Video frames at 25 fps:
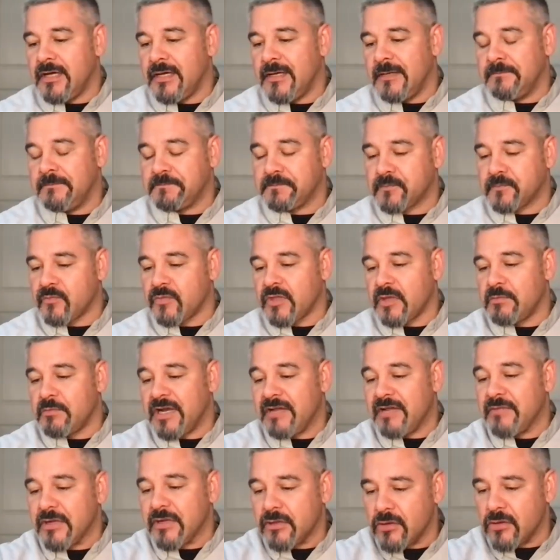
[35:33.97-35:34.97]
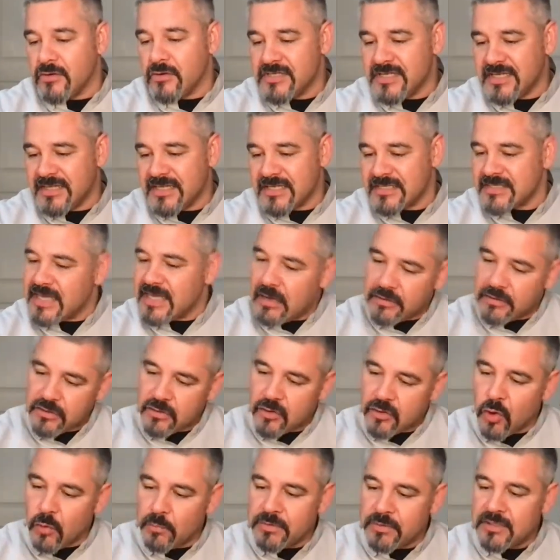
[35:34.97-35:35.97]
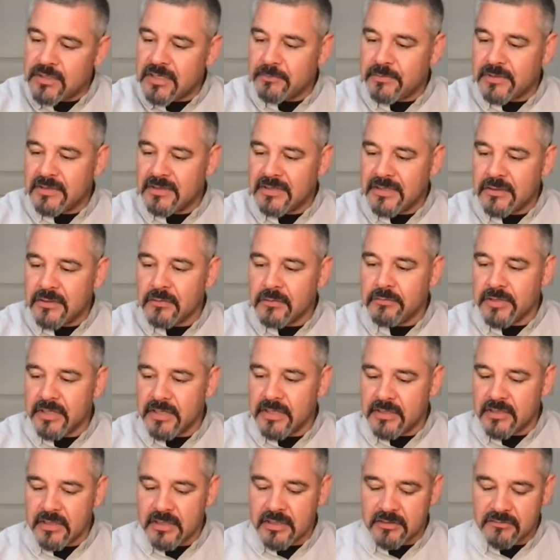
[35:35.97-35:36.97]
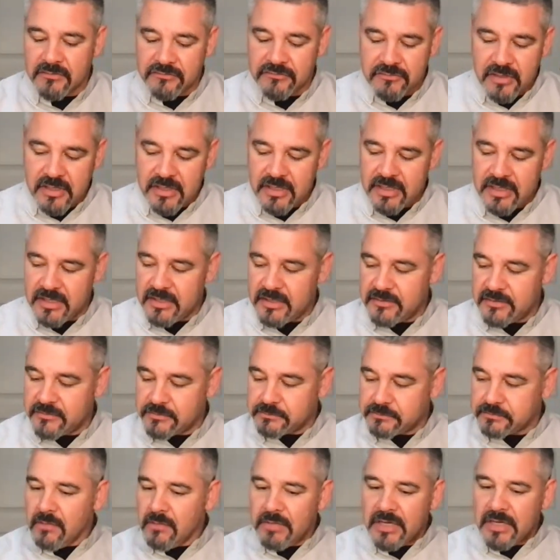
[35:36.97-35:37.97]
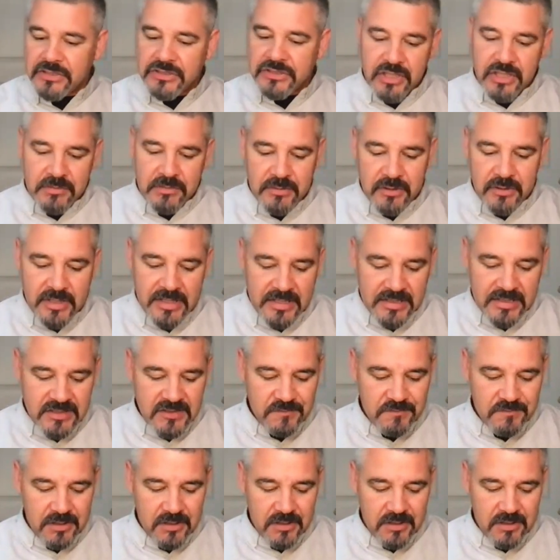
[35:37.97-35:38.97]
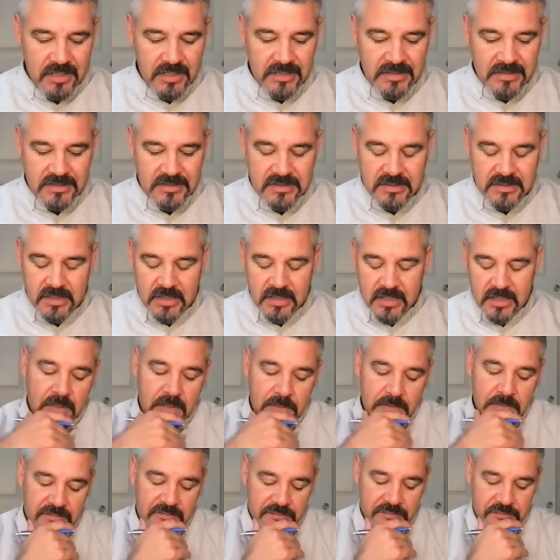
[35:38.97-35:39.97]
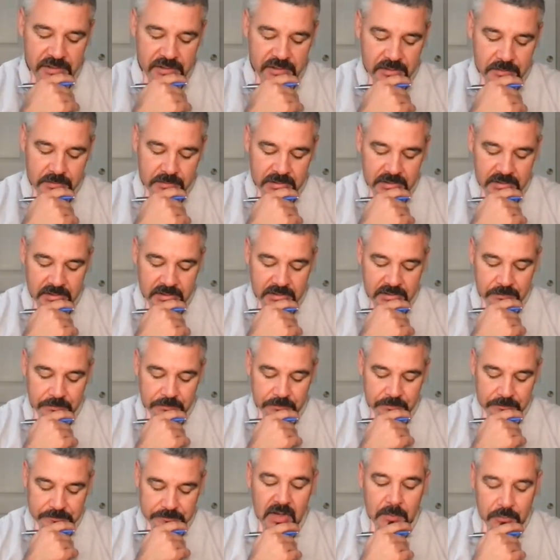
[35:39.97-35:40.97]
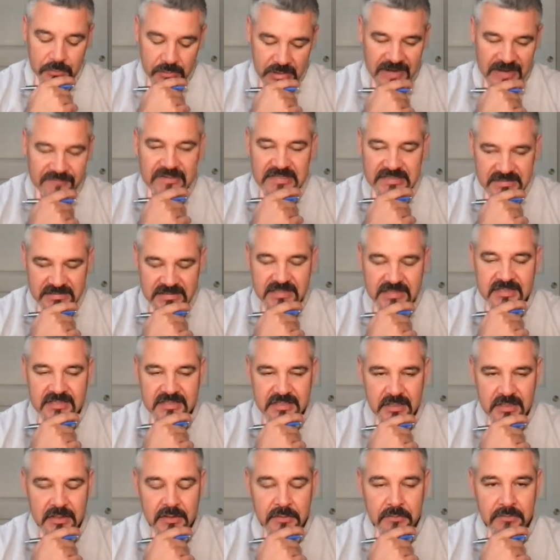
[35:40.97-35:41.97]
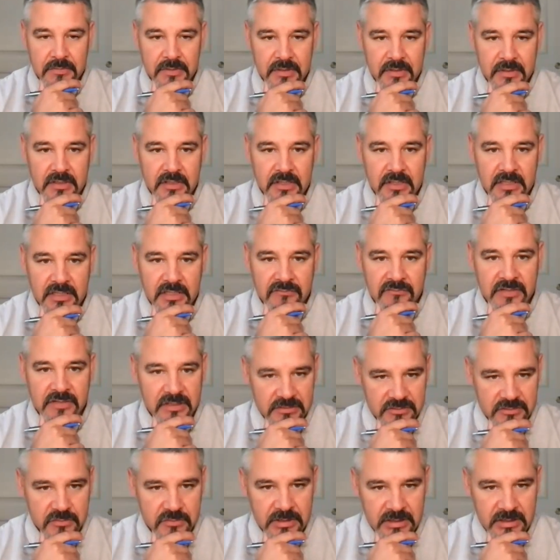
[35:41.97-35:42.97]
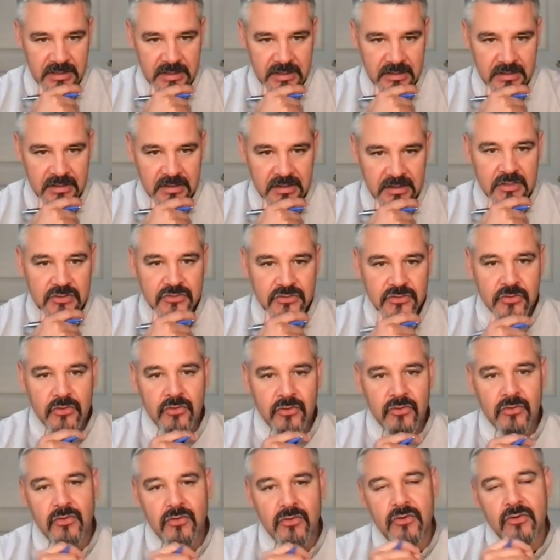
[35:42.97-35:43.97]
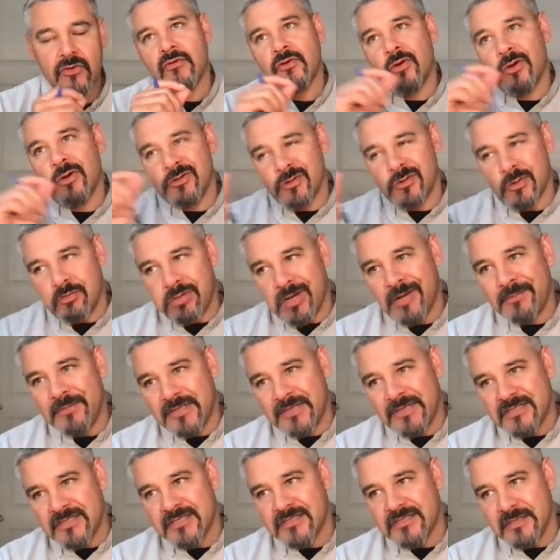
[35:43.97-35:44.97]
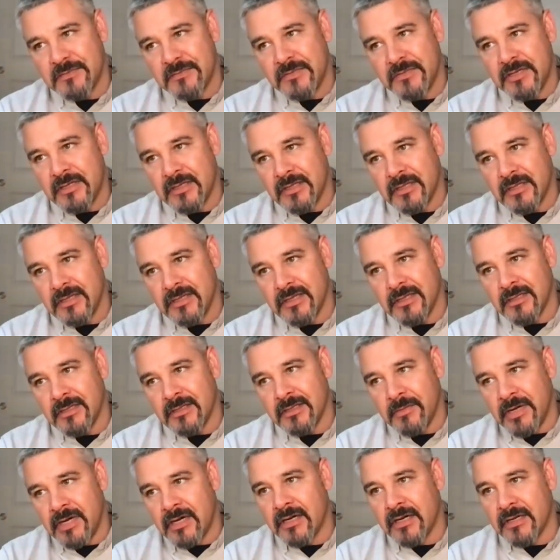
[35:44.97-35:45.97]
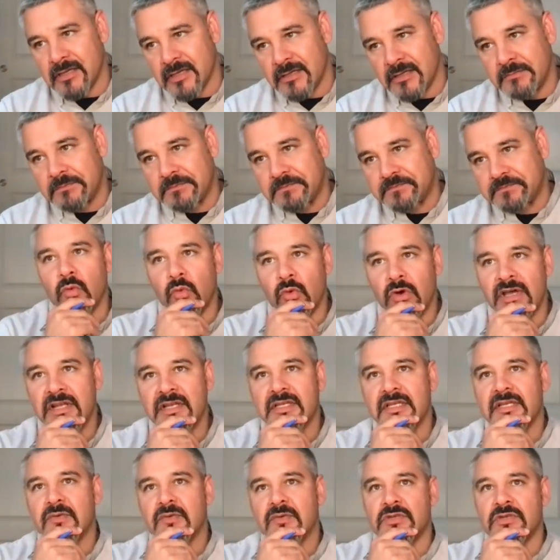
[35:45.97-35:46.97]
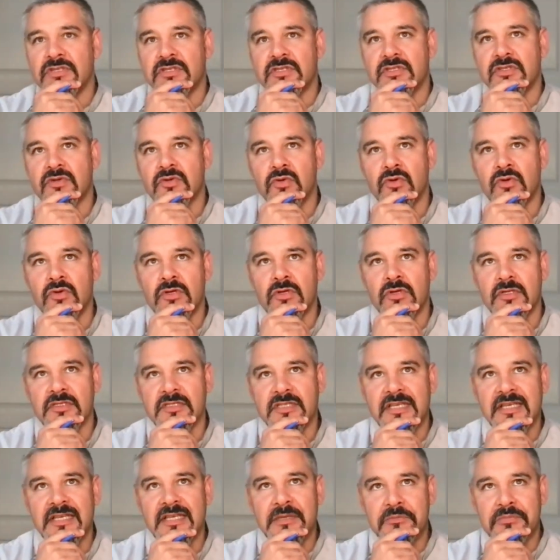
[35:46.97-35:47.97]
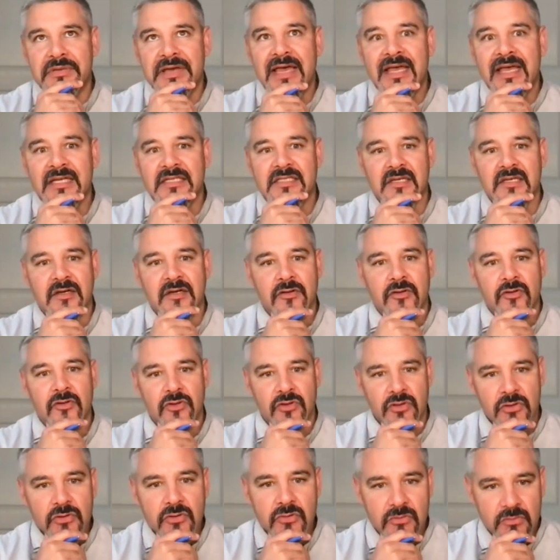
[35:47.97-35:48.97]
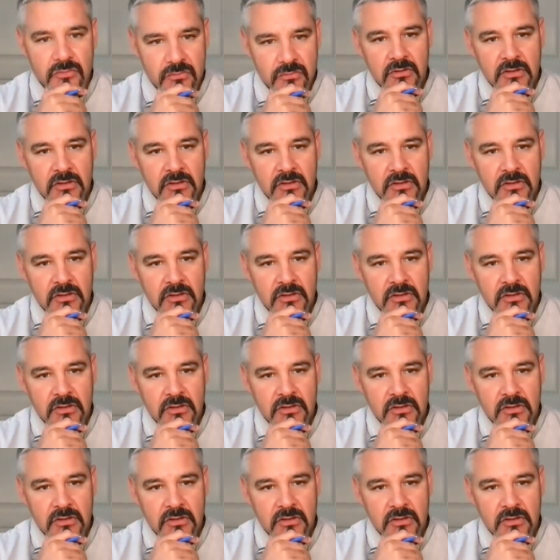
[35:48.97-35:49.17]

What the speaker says: But I've been closing this out. You opened up a little bit in the front end about your immigrant experience coming from a private system in Venezuela. So going to a public system in America, what was school's impact on you?